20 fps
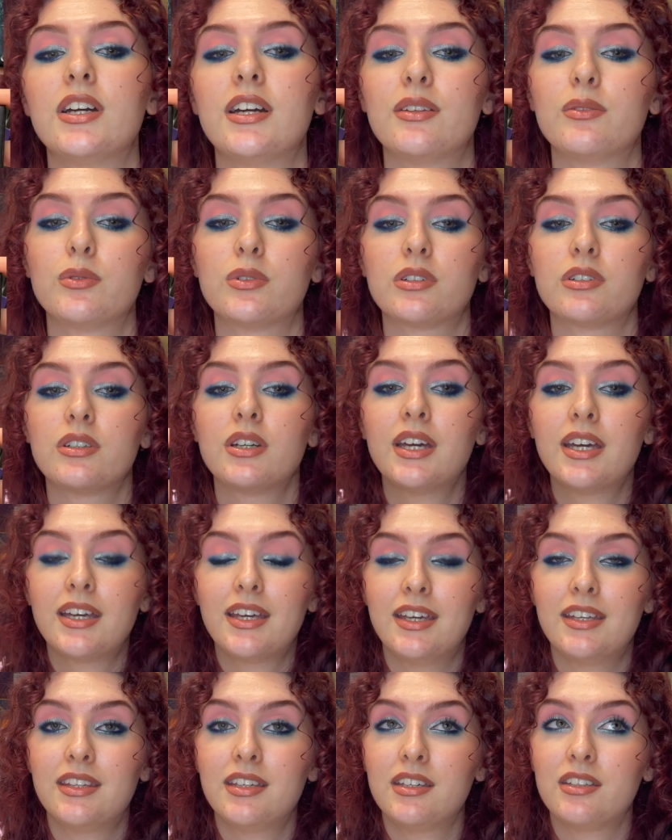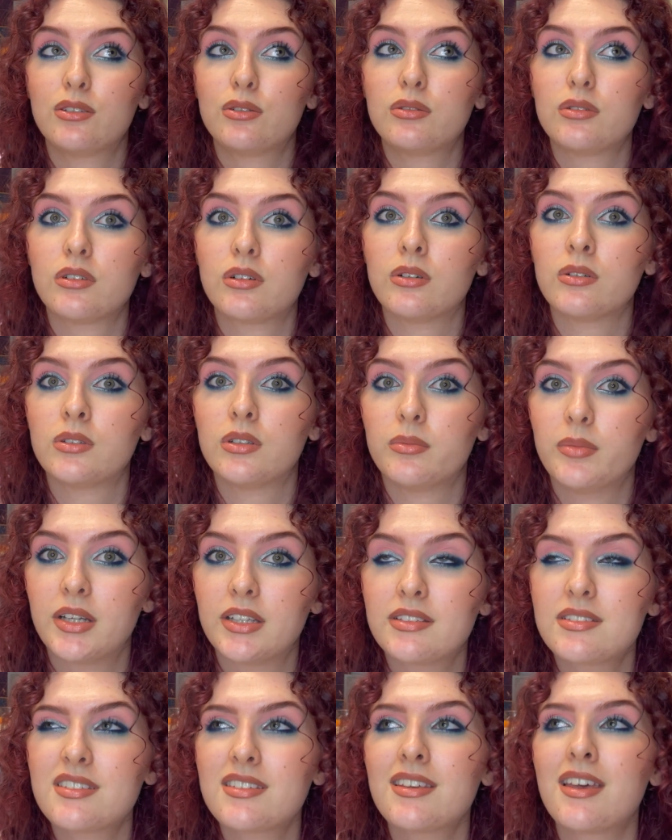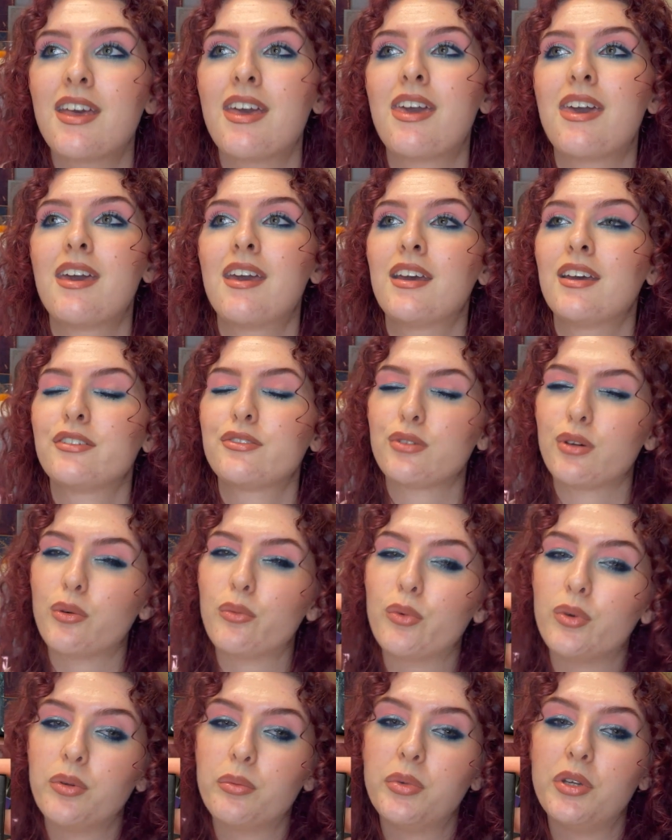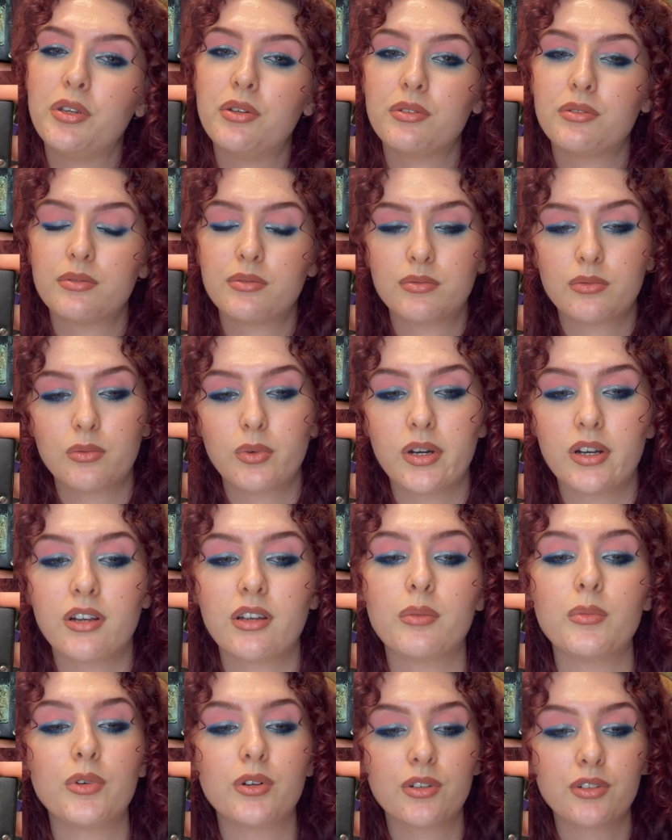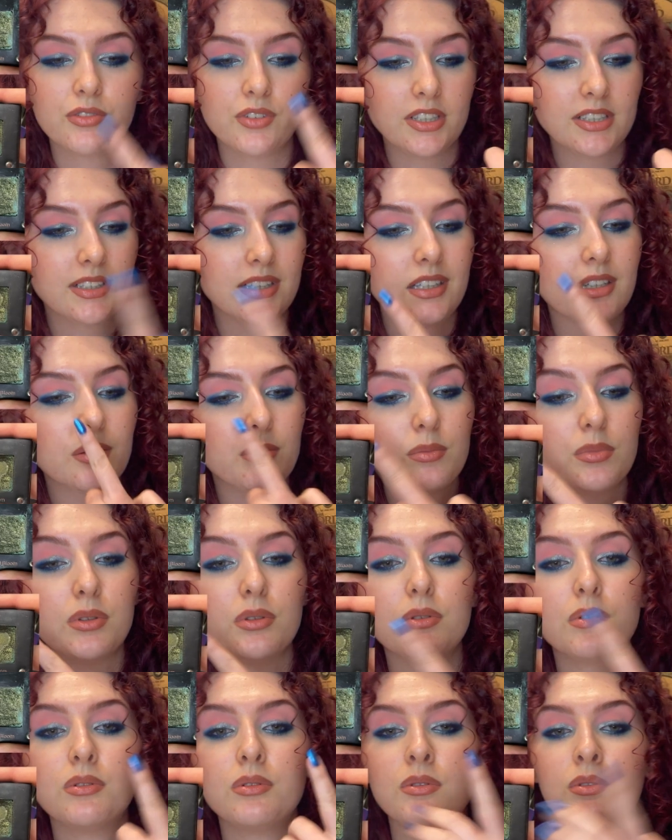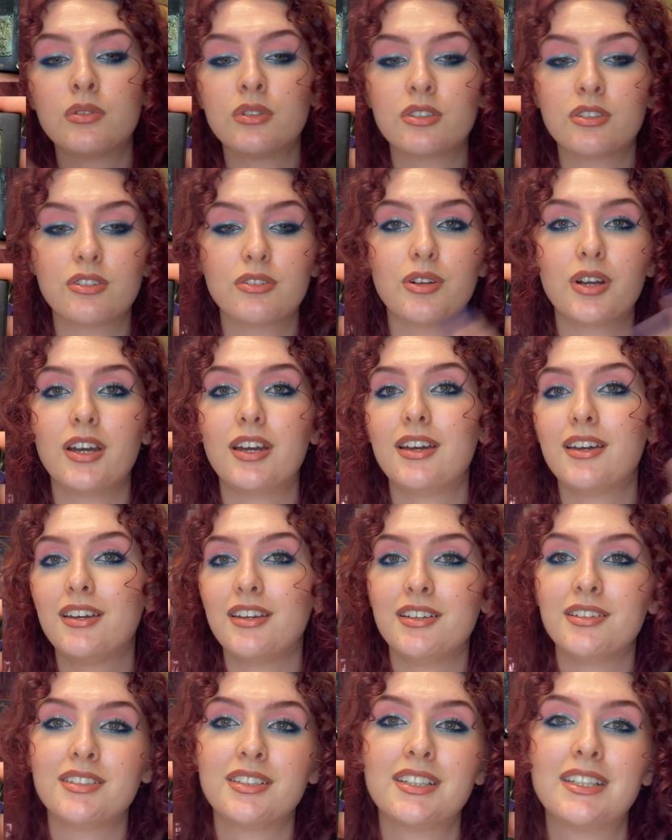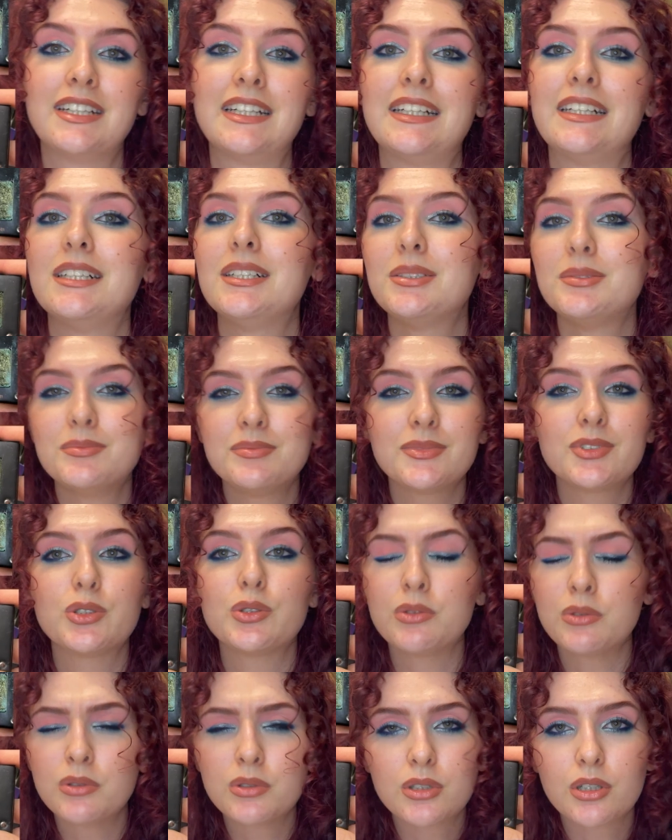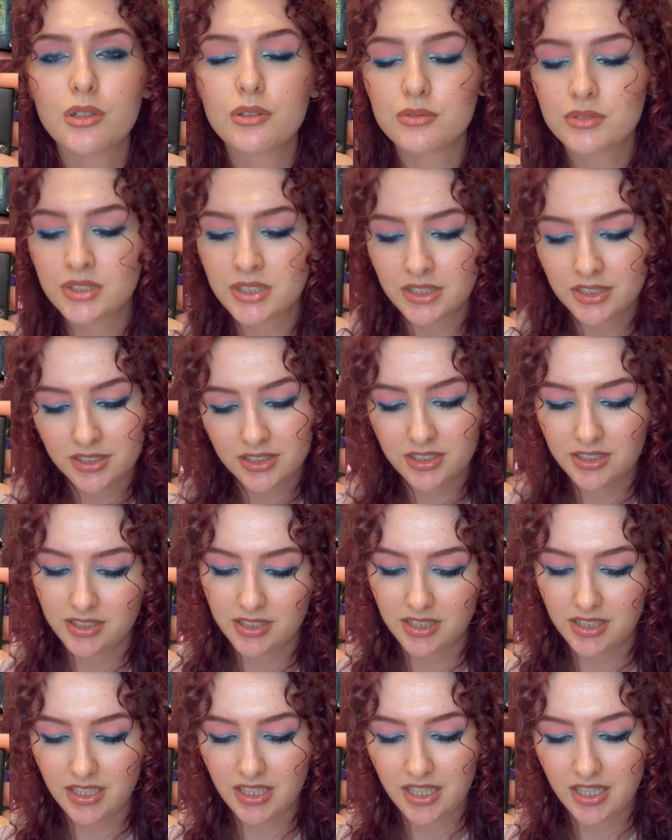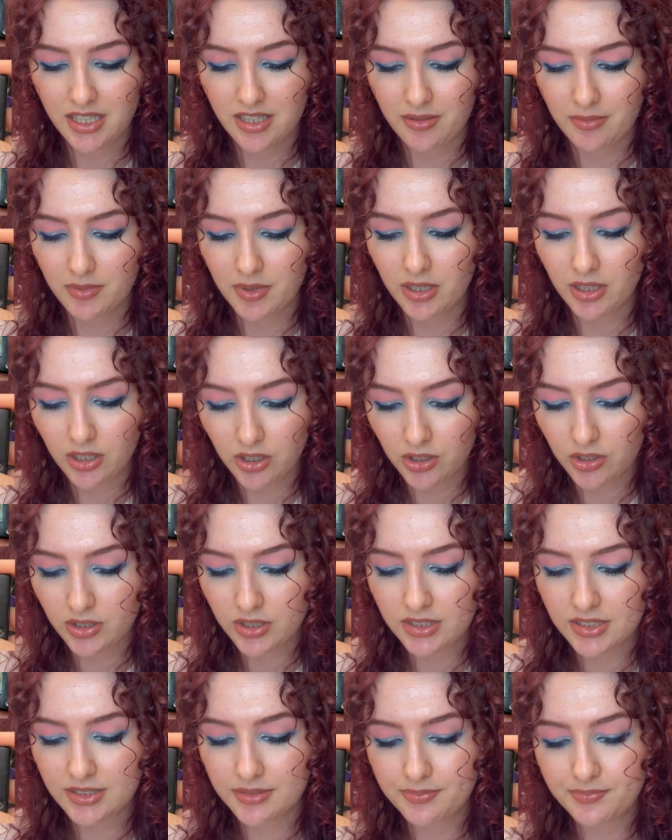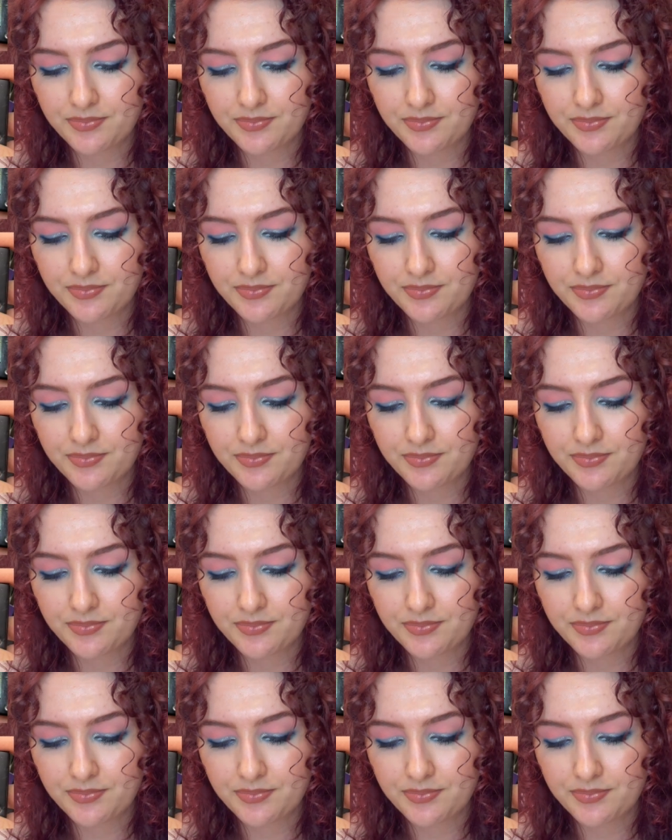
and we're getting into the colder months. So I will be wearing more of these like blue, gray, cool toned looks,